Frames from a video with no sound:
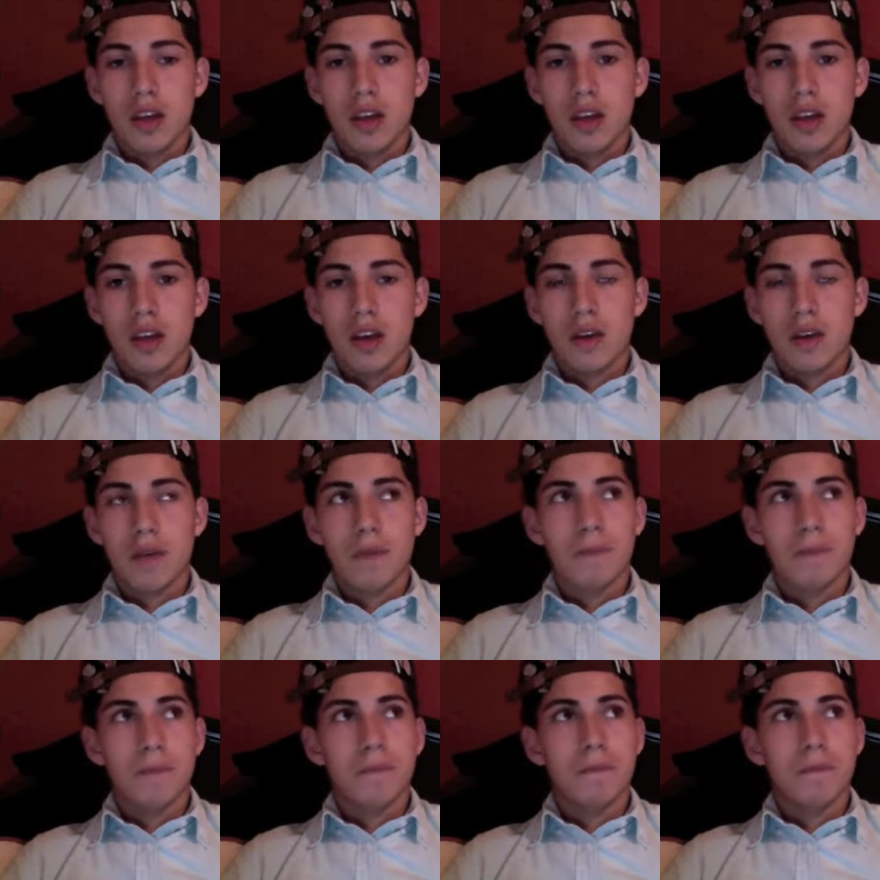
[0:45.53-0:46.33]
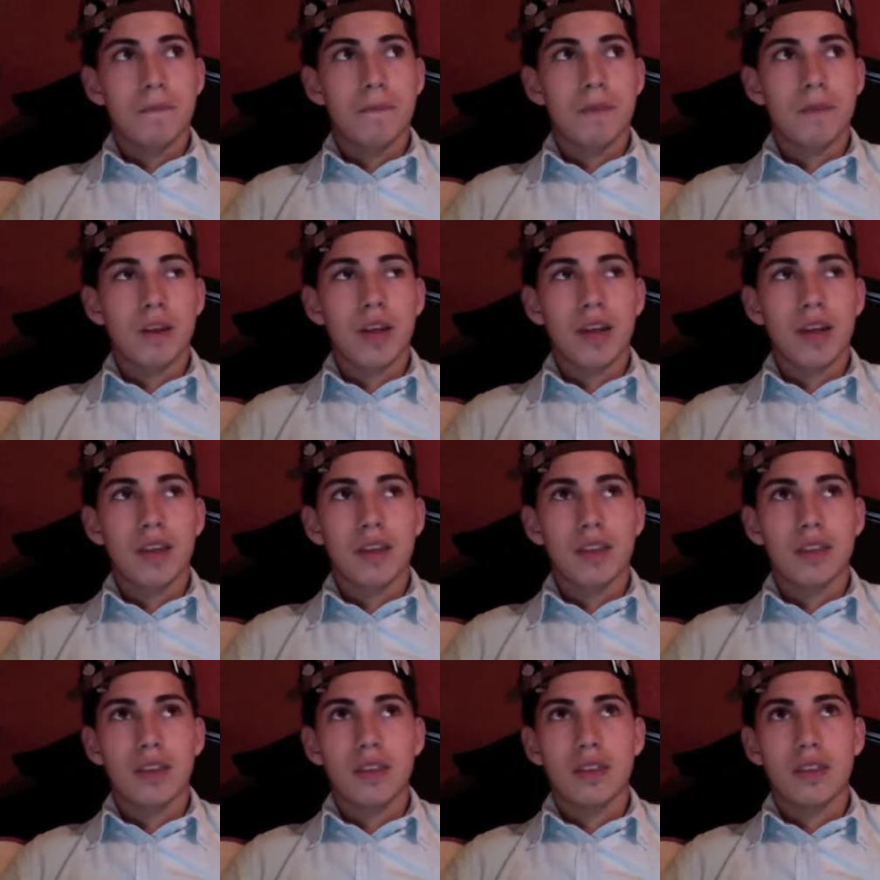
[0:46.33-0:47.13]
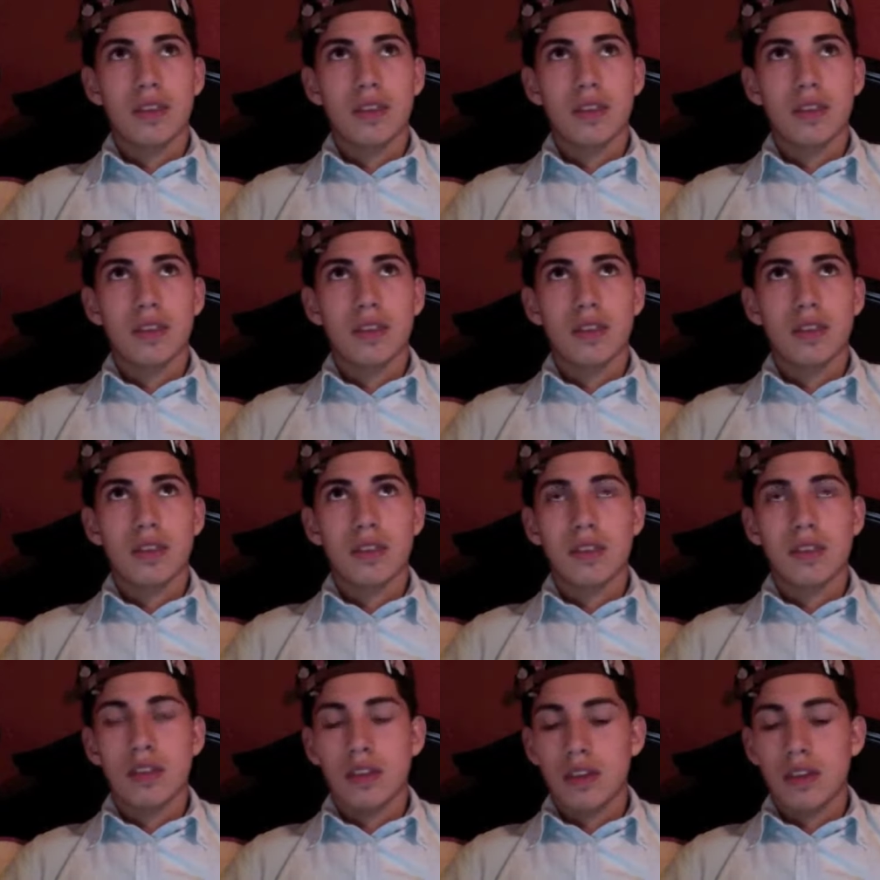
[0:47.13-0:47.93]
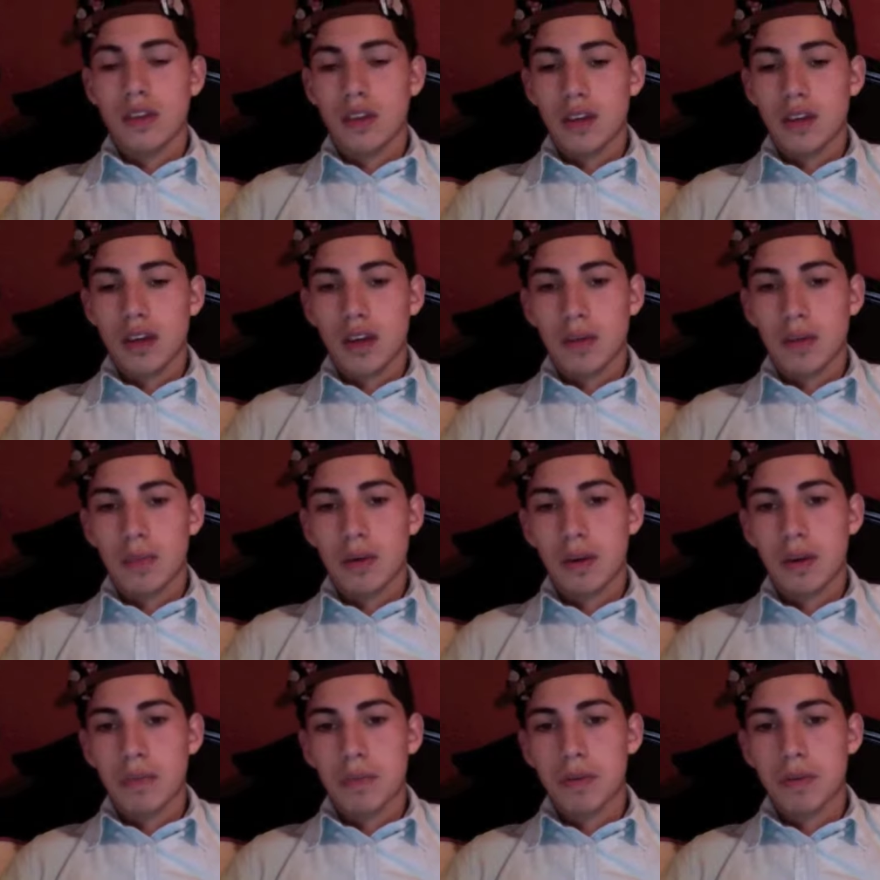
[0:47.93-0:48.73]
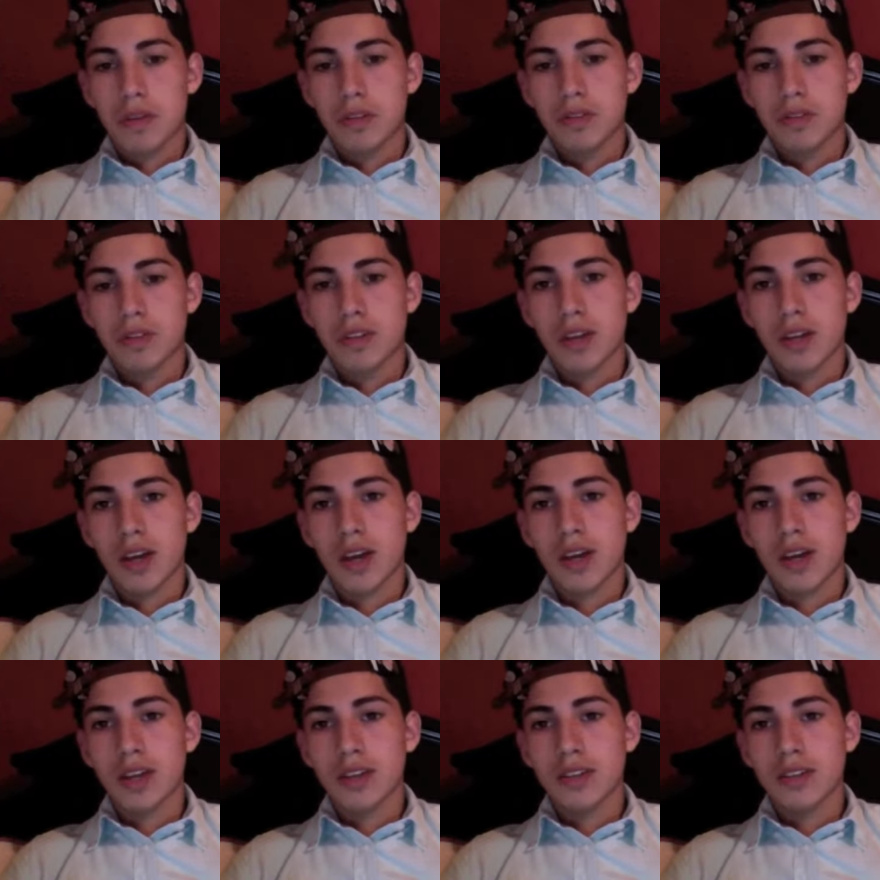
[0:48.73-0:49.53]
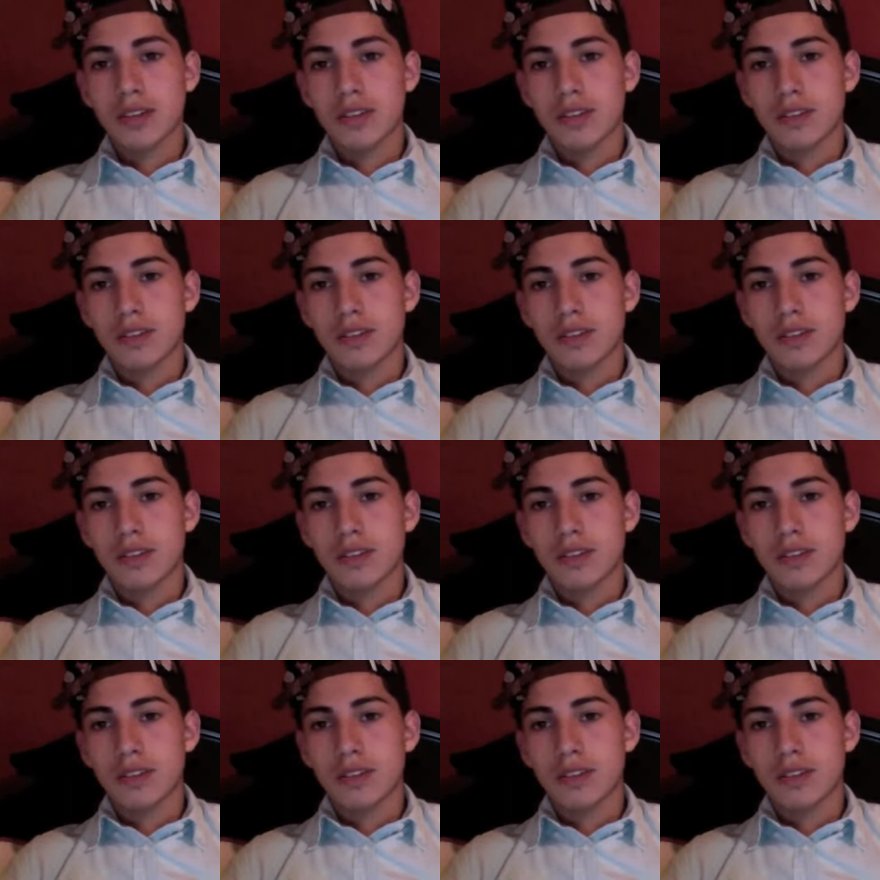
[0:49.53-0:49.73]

um, like the iPad producer guys.